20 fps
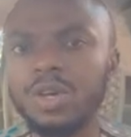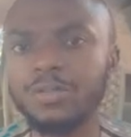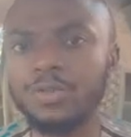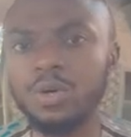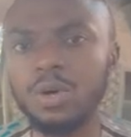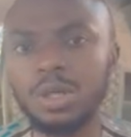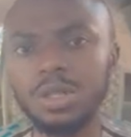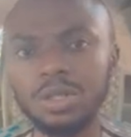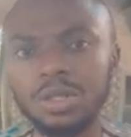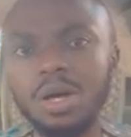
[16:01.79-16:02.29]
if
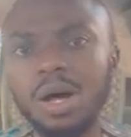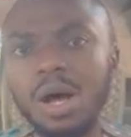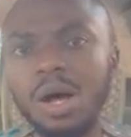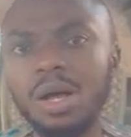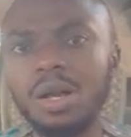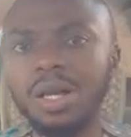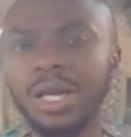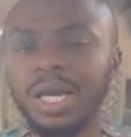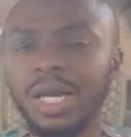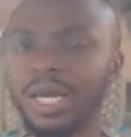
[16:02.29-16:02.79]
you are
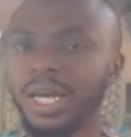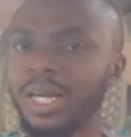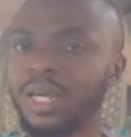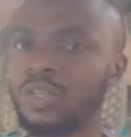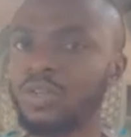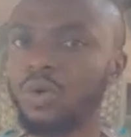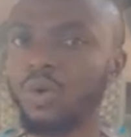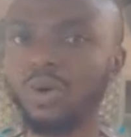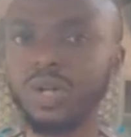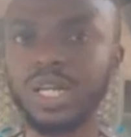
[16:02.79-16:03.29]
dull,
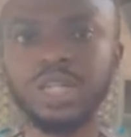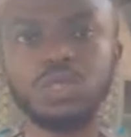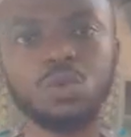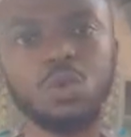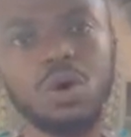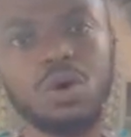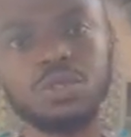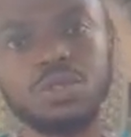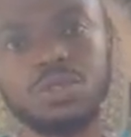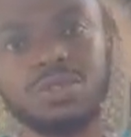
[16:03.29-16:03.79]
your audience
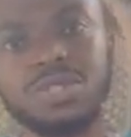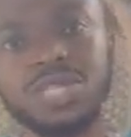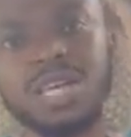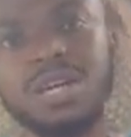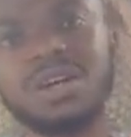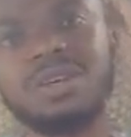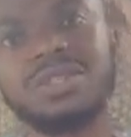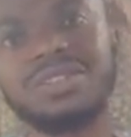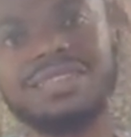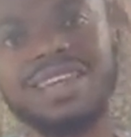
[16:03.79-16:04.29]
will also
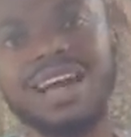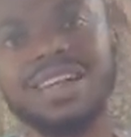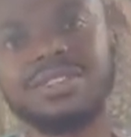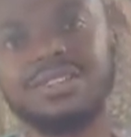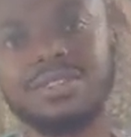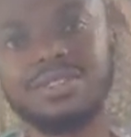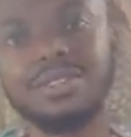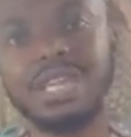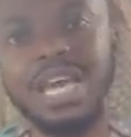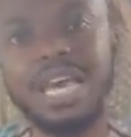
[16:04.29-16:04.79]
take on that
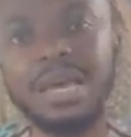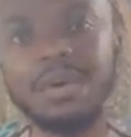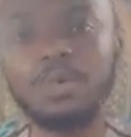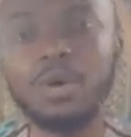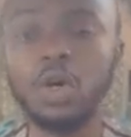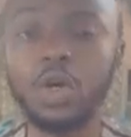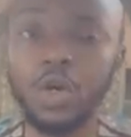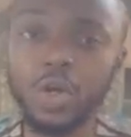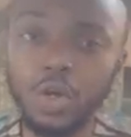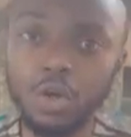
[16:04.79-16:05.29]

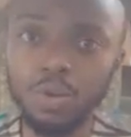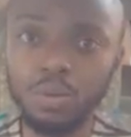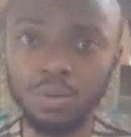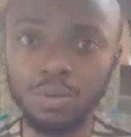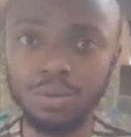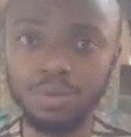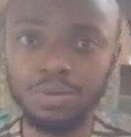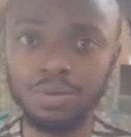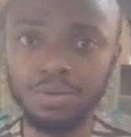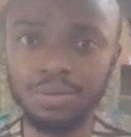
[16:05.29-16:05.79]
same
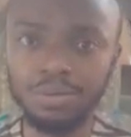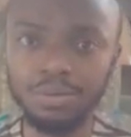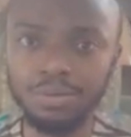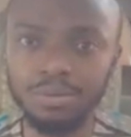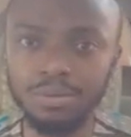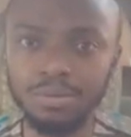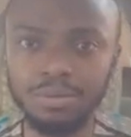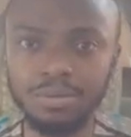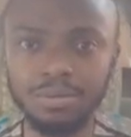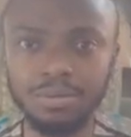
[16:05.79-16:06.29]
hue.
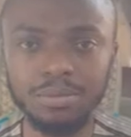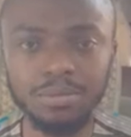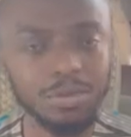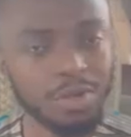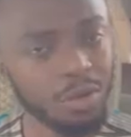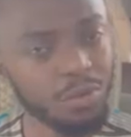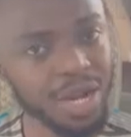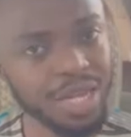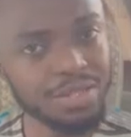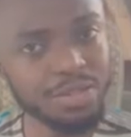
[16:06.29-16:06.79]

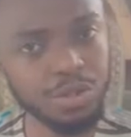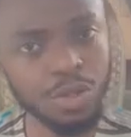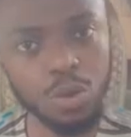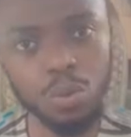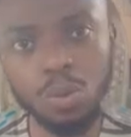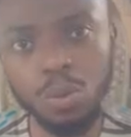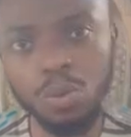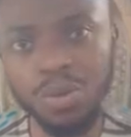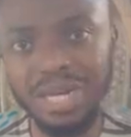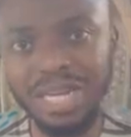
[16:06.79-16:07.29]
All right, so
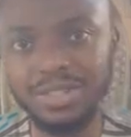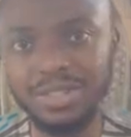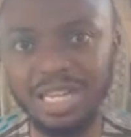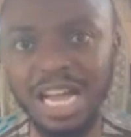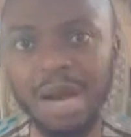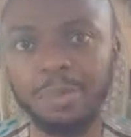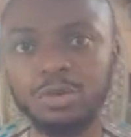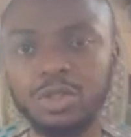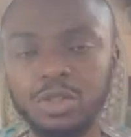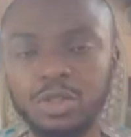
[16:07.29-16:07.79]
you wouldn't want that to
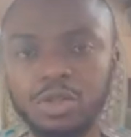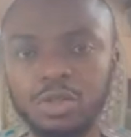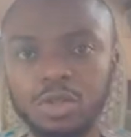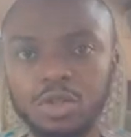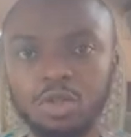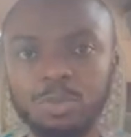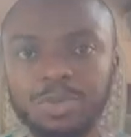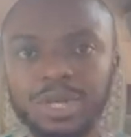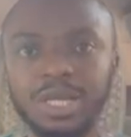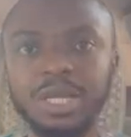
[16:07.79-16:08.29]
happen to you.
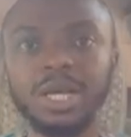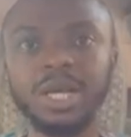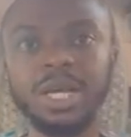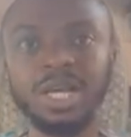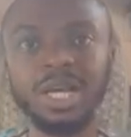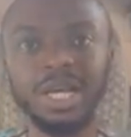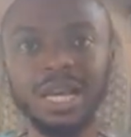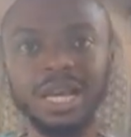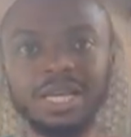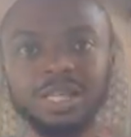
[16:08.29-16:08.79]
So be
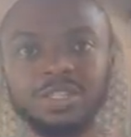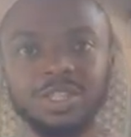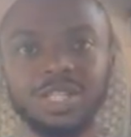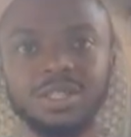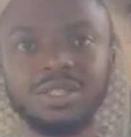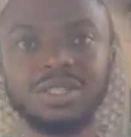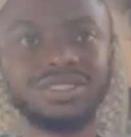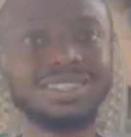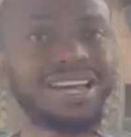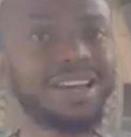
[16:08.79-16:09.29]

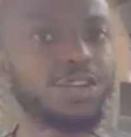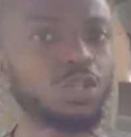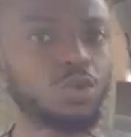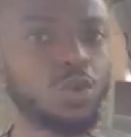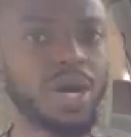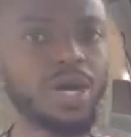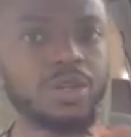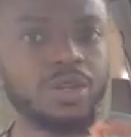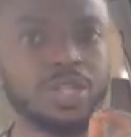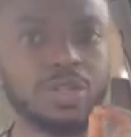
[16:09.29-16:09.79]
energetic. That is
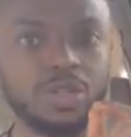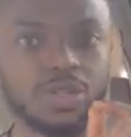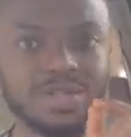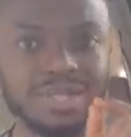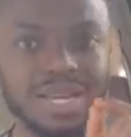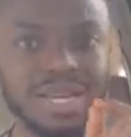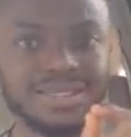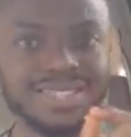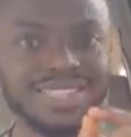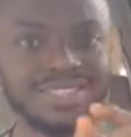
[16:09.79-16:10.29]
why you need to
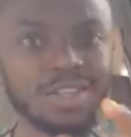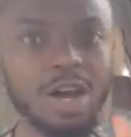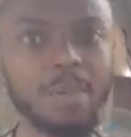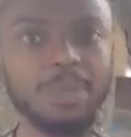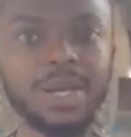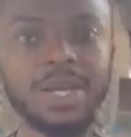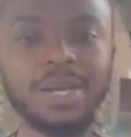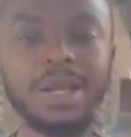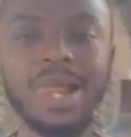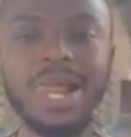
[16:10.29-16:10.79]
select a
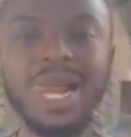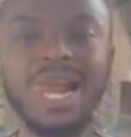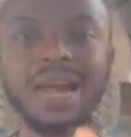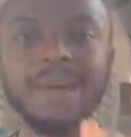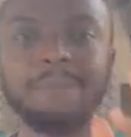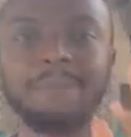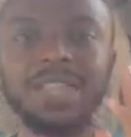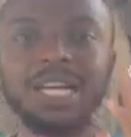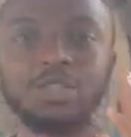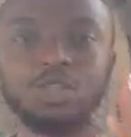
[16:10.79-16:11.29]
topic
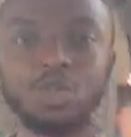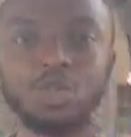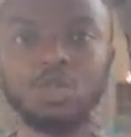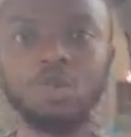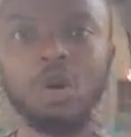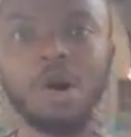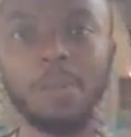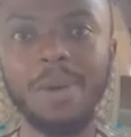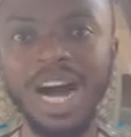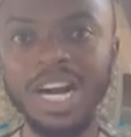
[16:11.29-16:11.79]
that
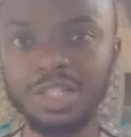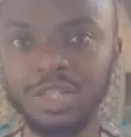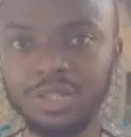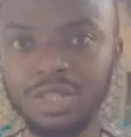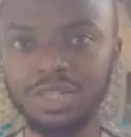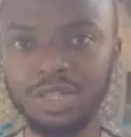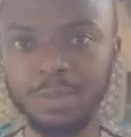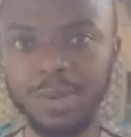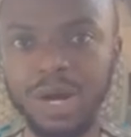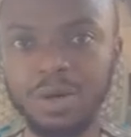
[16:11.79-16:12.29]
you are
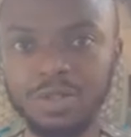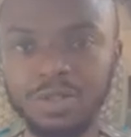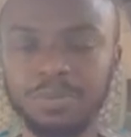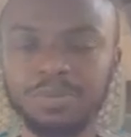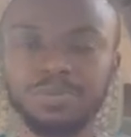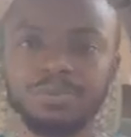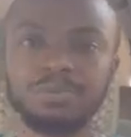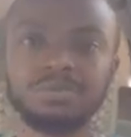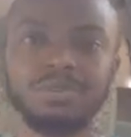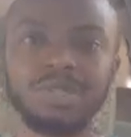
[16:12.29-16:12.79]
passionate about.
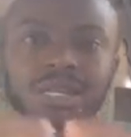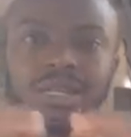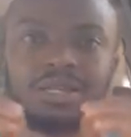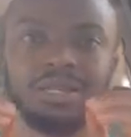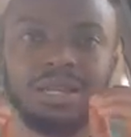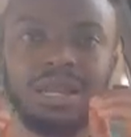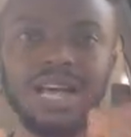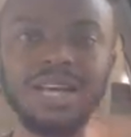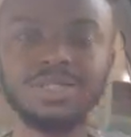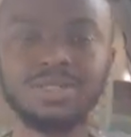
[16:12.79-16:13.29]
And then
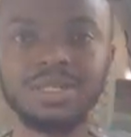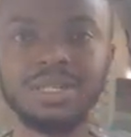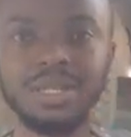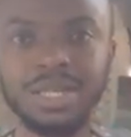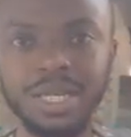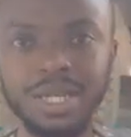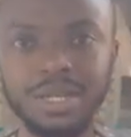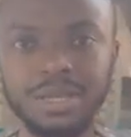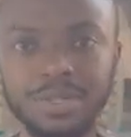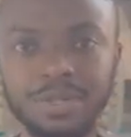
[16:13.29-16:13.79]
the last thing
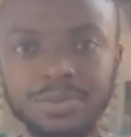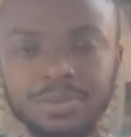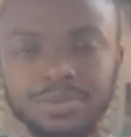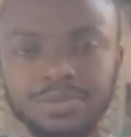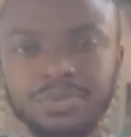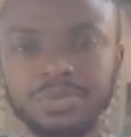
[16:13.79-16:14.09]
is